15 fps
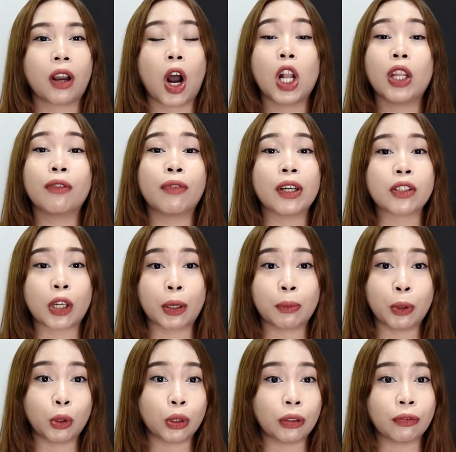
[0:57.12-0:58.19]
all of us are
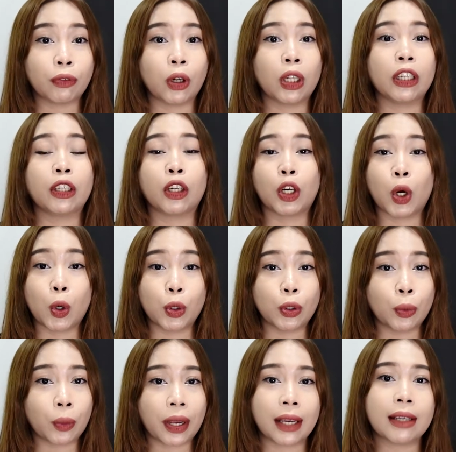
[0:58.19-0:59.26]
beautiful in our own
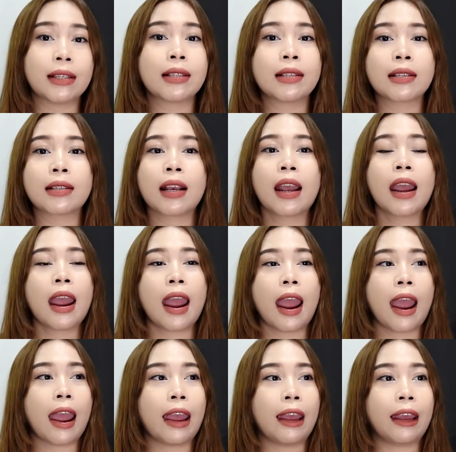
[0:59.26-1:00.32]
ways.
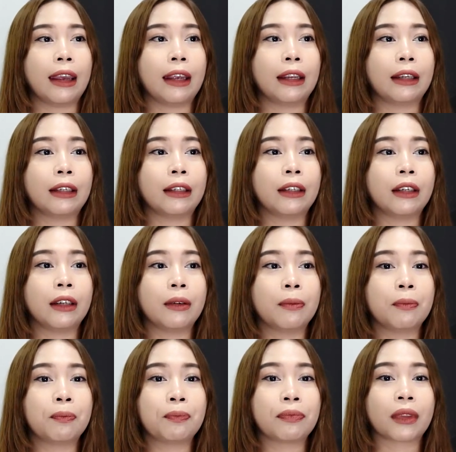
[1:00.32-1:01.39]
And
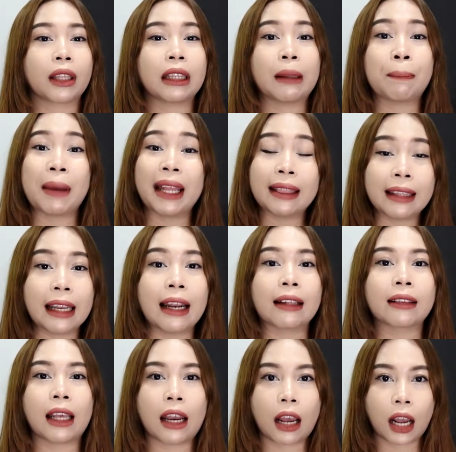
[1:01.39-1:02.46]
depende
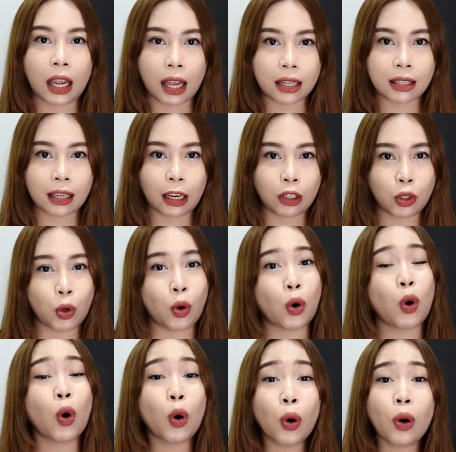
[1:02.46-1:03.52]
lang talaga yan sa inyo
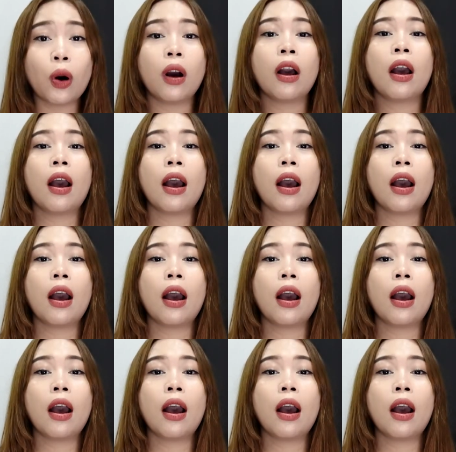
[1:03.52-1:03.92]
kung